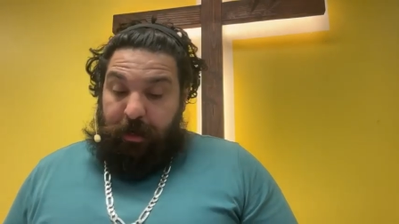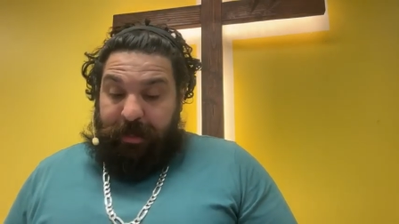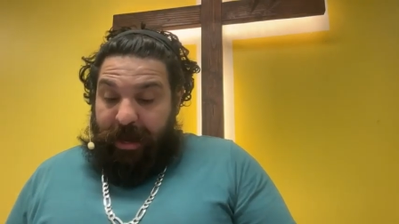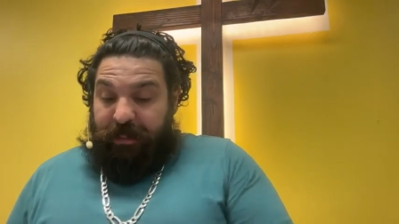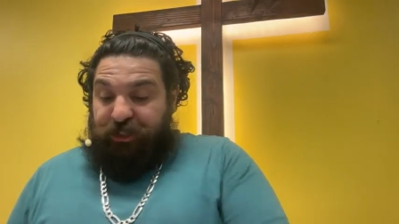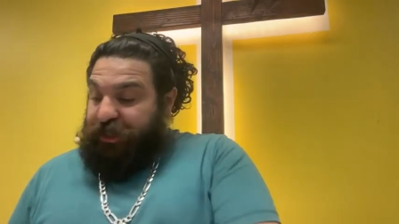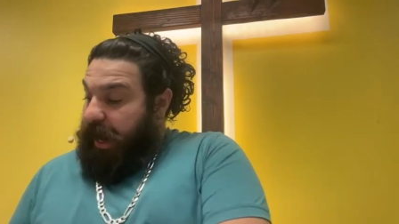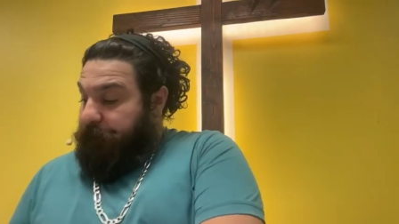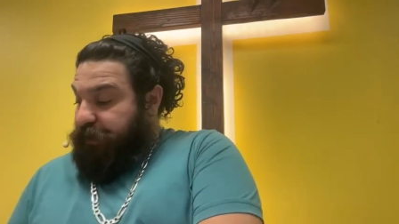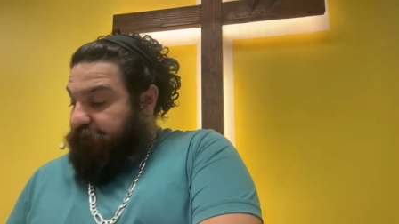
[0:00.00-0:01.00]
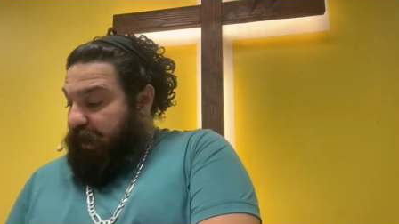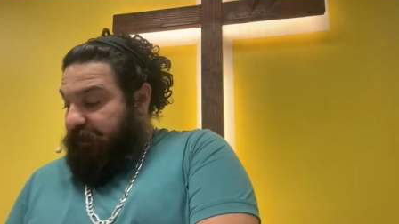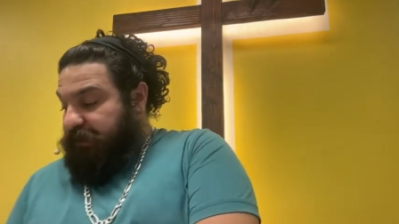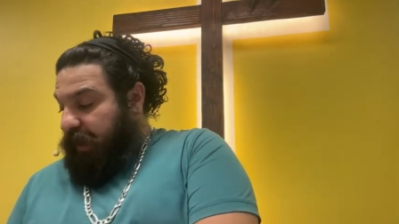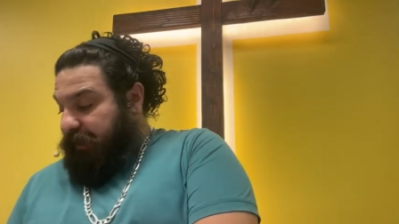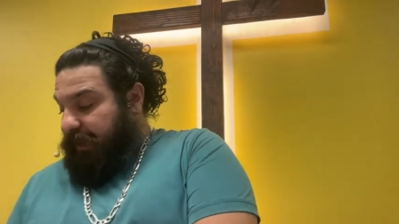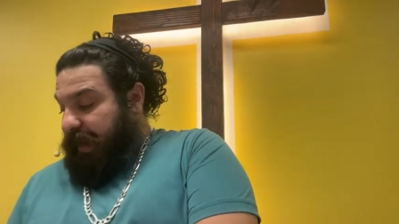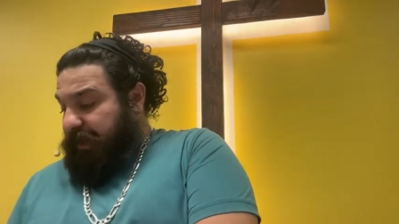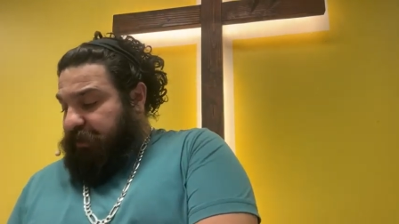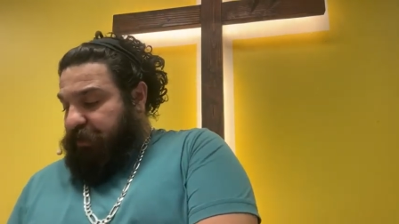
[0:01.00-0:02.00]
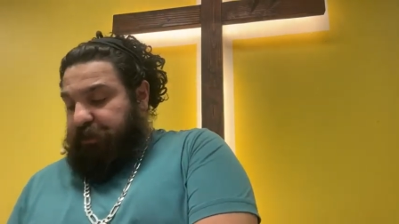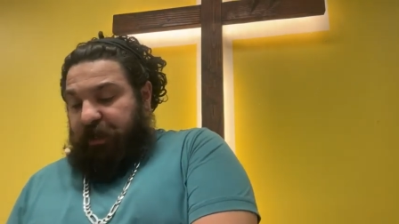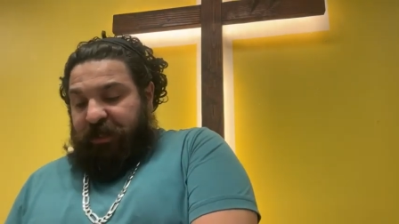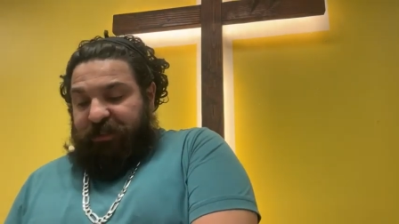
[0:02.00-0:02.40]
Again, chapter 5's got the answers.